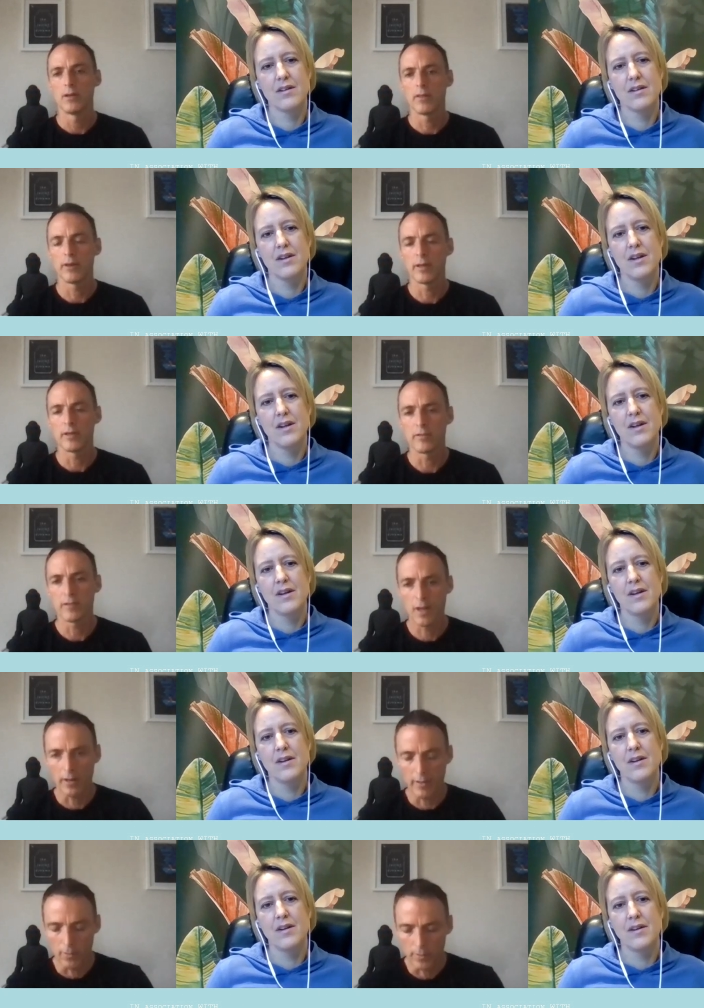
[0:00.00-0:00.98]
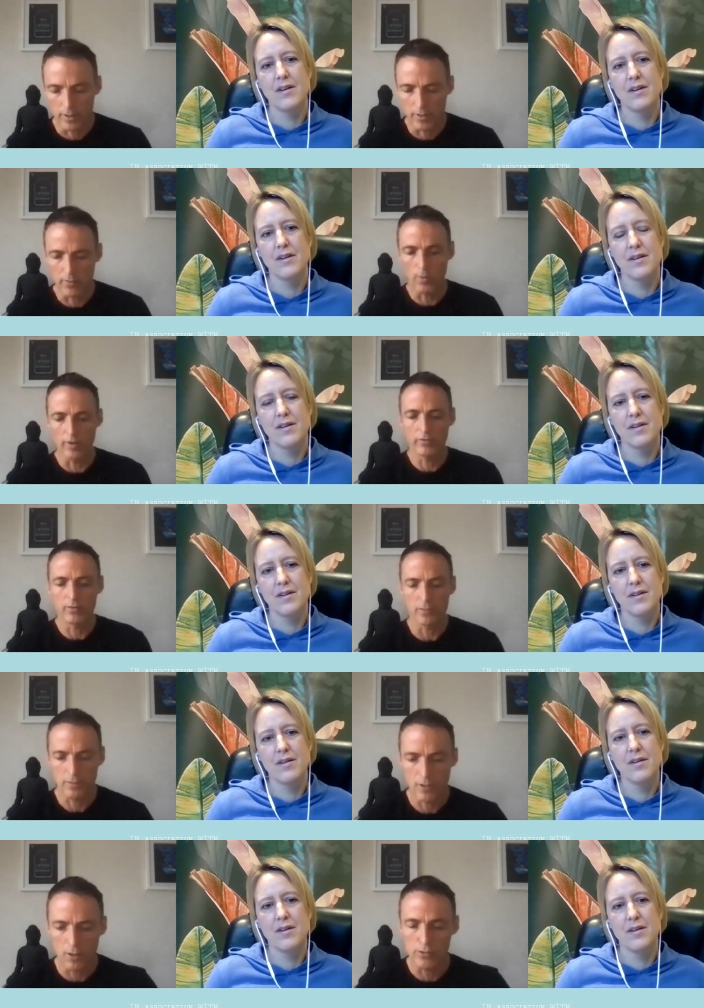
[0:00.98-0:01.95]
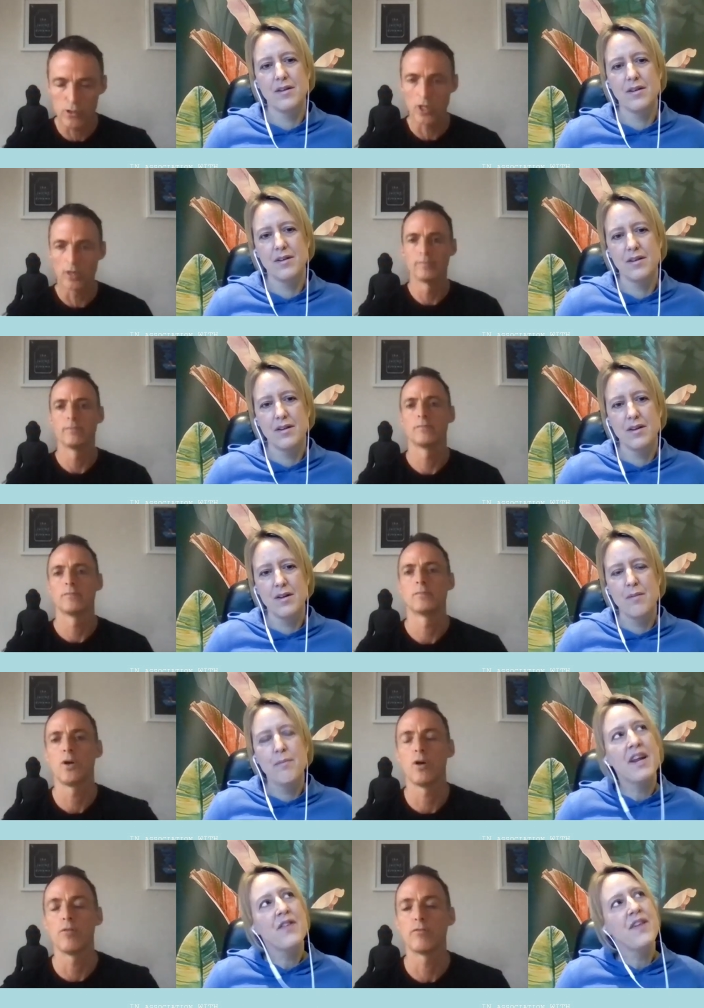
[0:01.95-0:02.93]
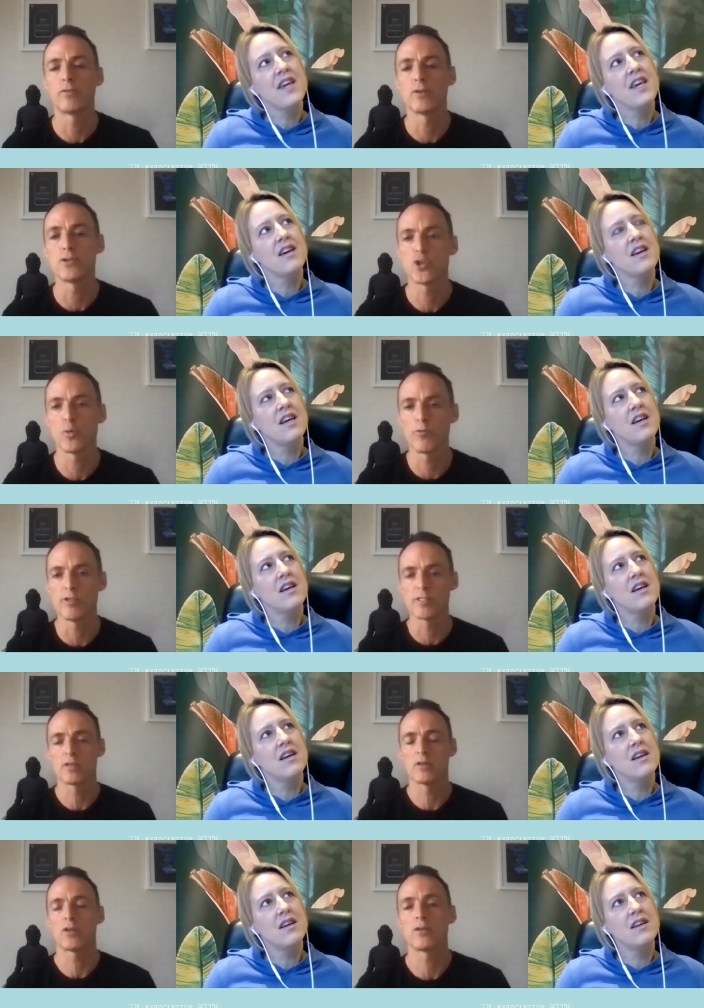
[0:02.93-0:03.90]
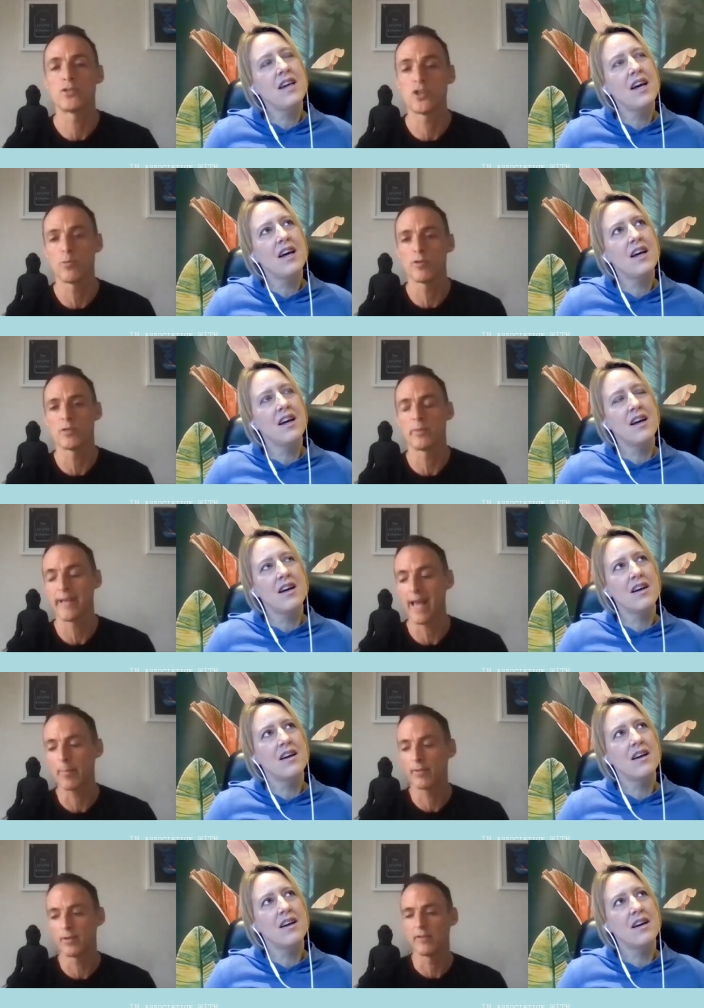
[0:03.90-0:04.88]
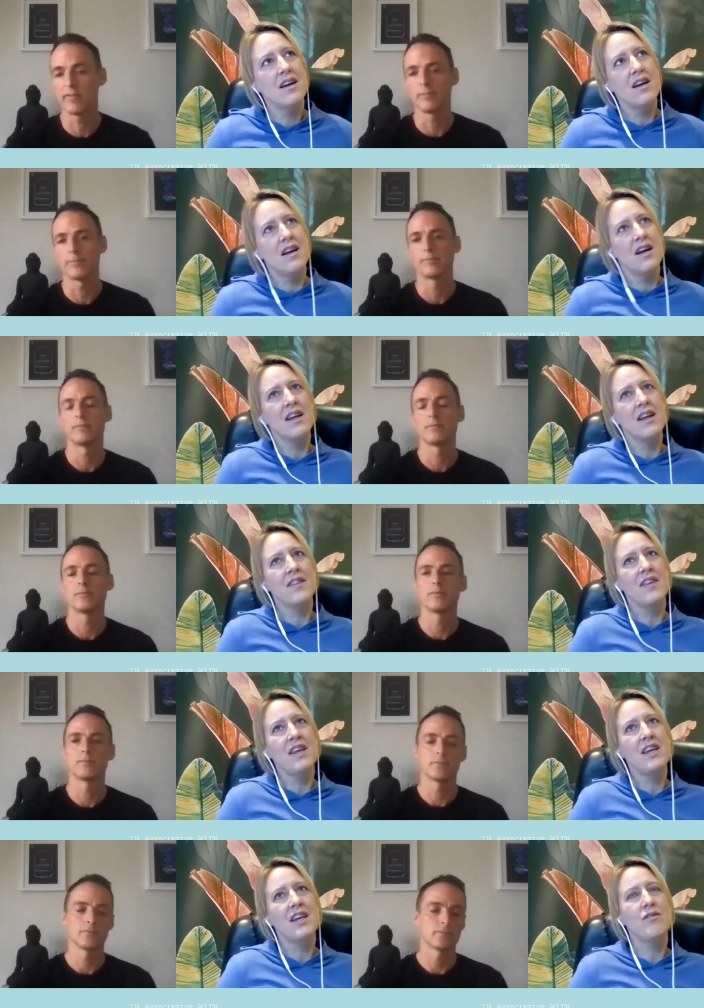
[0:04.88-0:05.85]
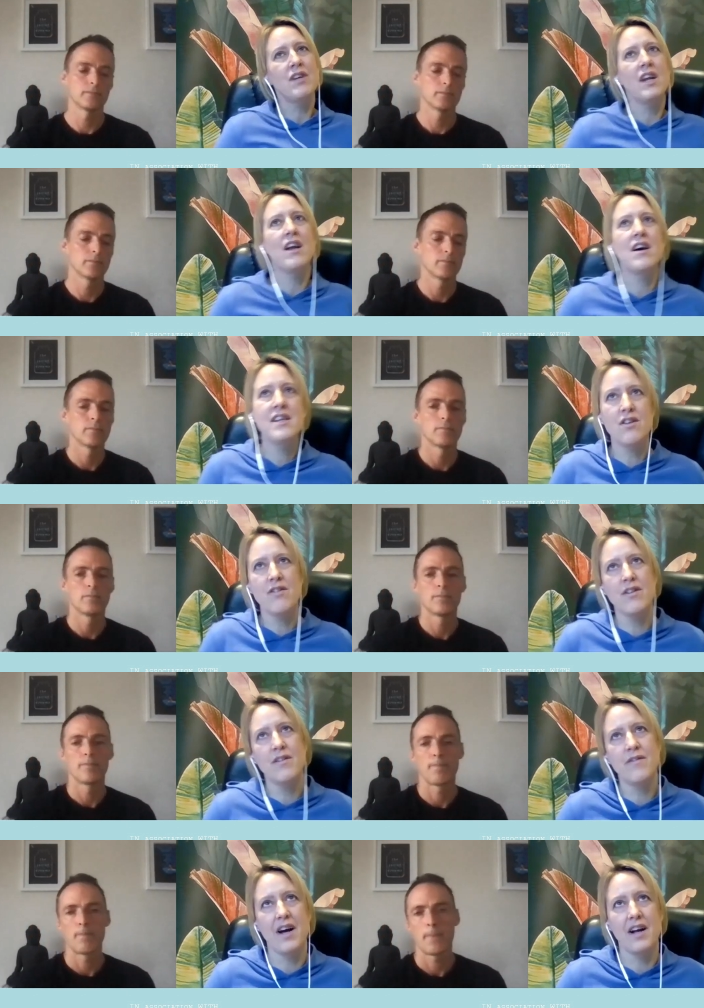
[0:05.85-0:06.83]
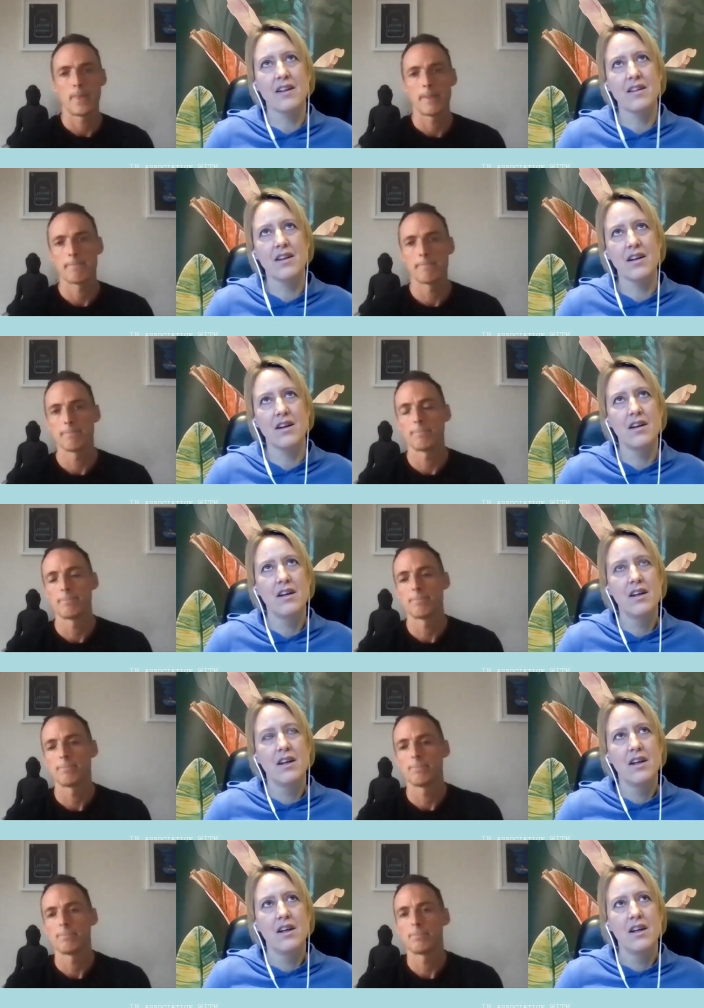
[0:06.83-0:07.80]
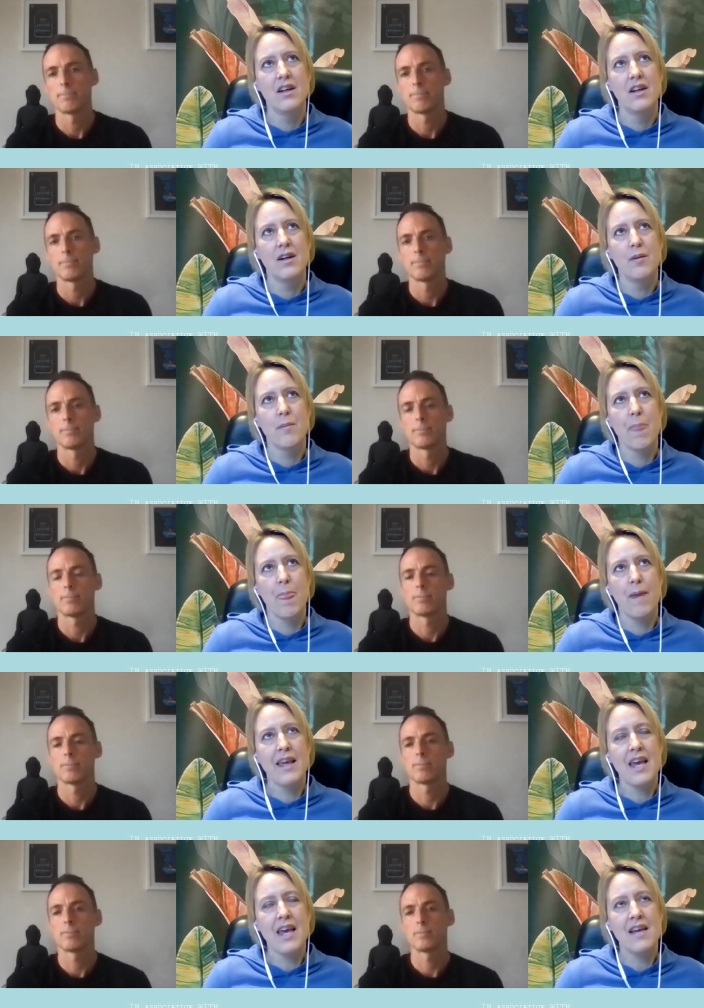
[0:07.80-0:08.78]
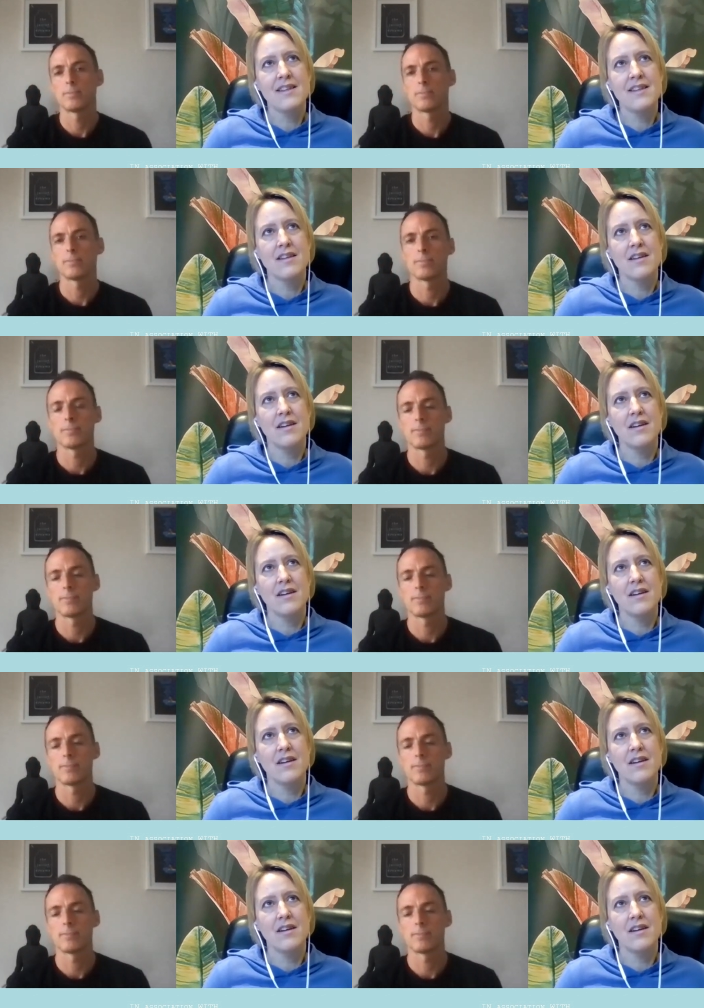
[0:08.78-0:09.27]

Speaker 1: that is kind of the you know the Western culture. but I think consumer, it, yeah.
Speaker 2: And I think it relies on the fact that I guess